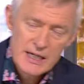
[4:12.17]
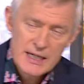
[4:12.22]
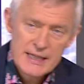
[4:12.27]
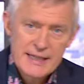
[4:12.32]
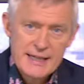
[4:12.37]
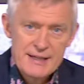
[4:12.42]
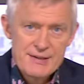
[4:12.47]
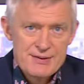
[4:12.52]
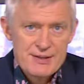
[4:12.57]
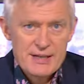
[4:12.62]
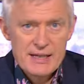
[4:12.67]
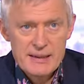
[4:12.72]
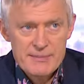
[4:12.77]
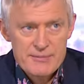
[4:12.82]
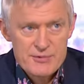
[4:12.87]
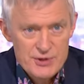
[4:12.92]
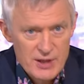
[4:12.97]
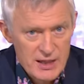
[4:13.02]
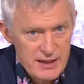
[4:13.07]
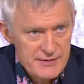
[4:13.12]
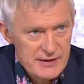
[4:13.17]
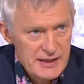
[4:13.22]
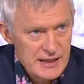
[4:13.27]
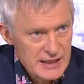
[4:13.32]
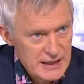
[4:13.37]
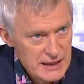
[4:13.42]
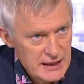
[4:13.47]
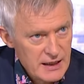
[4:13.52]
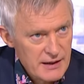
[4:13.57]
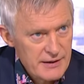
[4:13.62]
Let's say I'm driving a
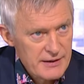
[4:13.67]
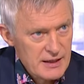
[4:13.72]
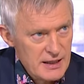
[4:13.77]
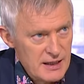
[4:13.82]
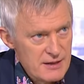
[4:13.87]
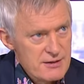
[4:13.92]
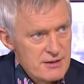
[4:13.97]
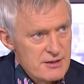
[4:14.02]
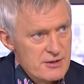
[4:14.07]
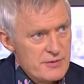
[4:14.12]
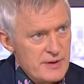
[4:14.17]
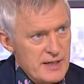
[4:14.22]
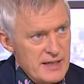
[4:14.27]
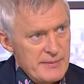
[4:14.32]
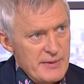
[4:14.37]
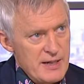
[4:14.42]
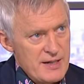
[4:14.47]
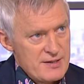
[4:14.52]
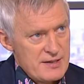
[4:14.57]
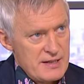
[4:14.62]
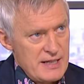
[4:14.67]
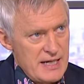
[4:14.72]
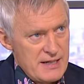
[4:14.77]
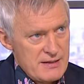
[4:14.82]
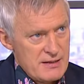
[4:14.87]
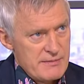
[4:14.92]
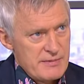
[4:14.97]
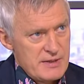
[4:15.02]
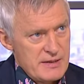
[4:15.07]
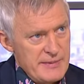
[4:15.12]
car at 120 miles an hour,
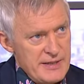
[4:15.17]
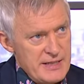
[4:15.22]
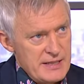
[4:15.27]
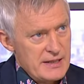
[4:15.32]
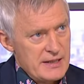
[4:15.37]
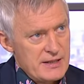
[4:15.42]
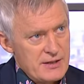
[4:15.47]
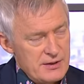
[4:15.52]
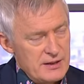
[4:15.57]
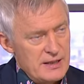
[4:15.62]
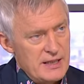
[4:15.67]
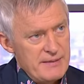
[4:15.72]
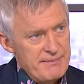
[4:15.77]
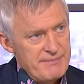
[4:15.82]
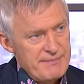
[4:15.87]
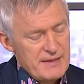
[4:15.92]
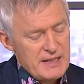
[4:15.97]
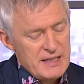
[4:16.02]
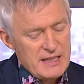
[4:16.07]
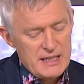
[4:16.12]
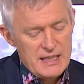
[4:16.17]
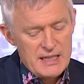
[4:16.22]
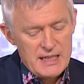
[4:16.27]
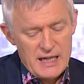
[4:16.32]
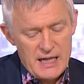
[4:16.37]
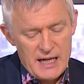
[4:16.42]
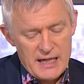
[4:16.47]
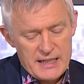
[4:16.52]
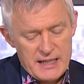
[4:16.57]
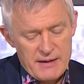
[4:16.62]
so I'm committing a crime. Mm.
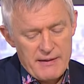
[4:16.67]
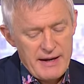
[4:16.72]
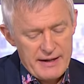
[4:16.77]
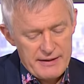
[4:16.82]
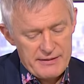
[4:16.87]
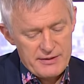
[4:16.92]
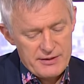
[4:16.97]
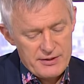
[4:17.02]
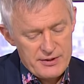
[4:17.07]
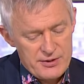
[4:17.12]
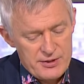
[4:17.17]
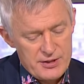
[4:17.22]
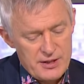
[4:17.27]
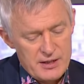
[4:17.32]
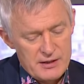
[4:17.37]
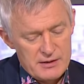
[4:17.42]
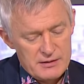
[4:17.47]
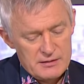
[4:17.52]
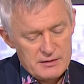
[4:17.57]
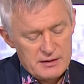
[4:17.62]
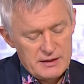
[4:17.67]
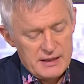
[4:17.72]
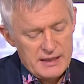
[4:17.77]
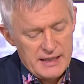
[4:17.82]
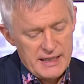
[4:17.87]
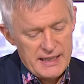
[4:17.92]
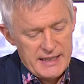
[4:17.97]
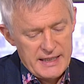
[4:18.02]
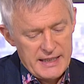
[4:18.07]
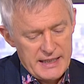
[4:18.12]
I go out of control
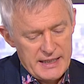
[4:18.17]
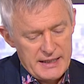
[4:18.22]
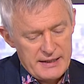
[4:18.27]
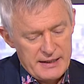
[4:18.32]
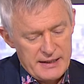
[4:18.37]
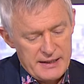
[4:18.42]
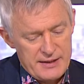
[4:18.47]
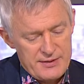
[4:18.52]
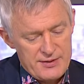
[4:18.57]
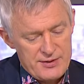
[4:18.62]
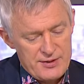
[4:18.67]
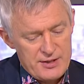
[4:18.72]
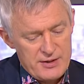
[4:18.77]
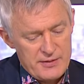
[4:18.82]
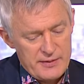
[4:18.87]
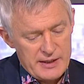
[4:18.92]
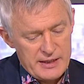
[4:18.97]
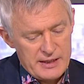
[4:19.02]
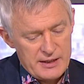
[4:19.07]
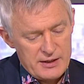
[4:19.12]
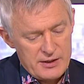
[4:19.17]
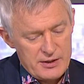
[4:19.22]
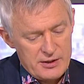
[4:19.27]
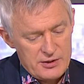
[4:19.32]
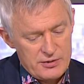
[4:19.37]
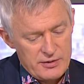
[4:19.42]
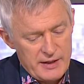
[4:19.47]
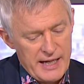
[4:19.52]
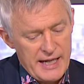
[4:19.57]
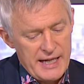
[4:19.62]
and in the ensuing
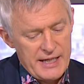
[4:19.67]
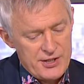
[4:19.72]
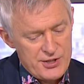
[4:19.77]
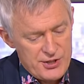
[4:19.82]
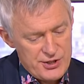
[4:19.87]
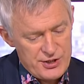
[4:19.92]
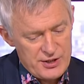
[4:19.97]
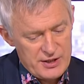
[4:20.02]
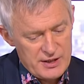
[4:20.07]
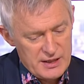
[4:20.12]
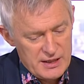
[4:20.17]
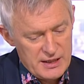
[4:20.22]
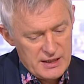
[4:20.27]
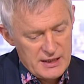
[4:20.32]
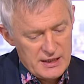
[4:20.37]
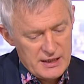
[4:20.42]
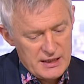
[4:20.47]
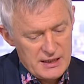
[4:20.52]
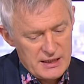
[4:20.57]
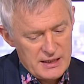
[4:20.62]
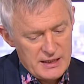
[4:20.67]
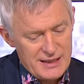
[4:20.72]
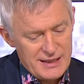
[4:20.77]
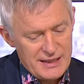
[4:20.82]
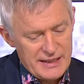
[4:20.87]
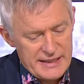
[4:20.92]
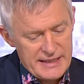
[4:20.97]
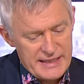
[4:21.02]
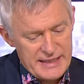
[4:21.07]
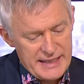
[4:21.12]
crash,
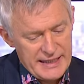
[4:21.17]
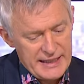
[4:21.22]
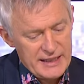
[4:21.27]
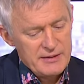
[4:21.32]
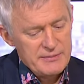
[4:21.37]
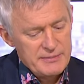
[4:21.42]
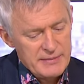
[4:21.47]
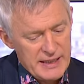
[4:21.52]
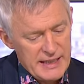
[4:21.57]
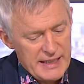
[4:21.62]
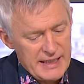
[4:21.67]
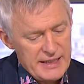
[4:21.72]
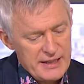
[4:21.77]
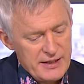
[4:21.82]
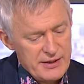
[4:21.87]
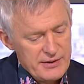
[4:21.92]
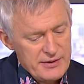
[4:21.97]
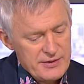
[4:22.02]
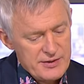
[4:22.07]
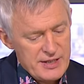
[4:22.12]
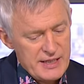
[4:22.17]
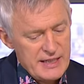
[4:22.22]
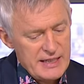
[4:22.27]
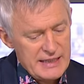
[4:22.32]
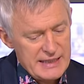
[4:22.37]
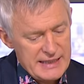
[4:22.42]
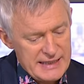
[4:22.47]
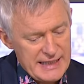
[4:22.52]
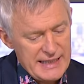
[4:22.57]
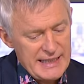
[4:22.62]
I kill a man who's
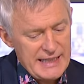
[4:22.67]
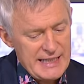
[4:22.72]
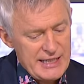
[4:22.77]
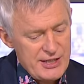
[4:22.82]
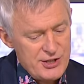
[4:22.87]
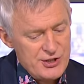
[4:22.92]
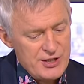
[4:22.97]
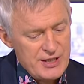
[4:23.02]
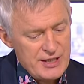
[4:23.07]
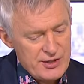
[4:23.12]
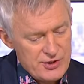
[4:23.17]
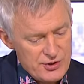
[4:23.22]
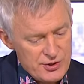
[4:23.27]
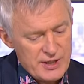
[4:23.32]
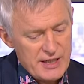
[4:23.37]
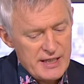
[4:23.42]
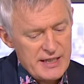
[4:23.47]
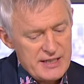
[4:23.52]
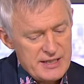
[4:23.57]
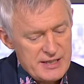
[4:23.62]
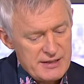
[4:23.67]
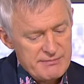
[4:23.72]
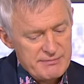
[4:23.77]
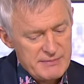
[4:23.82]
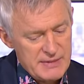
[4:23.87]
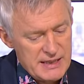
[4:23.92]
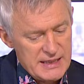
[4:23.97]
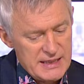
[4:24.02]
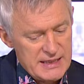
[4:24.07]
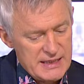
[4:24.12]
engaged in trying to
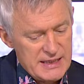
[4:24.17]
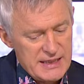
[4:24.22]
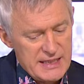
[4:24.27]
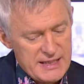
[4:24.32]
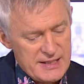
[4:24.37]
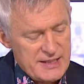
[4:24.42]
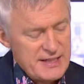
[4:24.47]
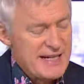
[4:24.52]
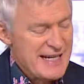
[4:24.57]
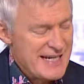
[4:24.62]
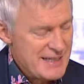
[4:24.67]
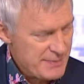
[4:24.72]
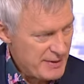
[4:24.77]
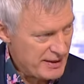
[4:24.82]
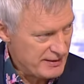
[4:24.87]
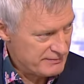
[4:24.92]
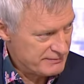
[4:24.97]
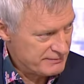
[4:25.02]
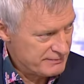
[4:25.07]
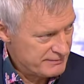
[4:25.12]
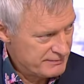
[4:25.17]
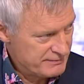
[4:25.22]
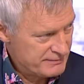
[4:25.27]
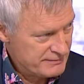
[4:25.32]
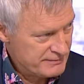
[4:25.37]
murder his neighbour. Mm.